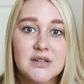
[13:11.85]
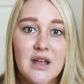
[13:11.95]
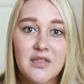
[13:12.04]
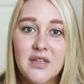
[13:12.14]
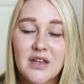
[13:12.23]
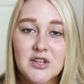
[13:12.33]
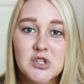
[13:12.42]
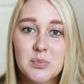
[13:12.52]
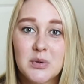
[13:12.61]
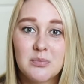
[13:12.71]
nothing
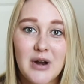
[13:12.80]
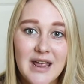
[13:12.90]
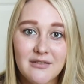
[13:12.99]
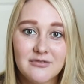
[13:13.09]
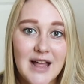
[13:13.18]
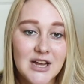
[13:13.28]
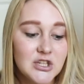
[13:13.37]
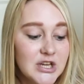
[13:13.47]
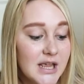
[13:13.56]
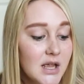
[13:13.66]
super bright and
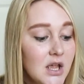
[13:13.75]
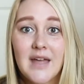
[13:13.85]
flashy.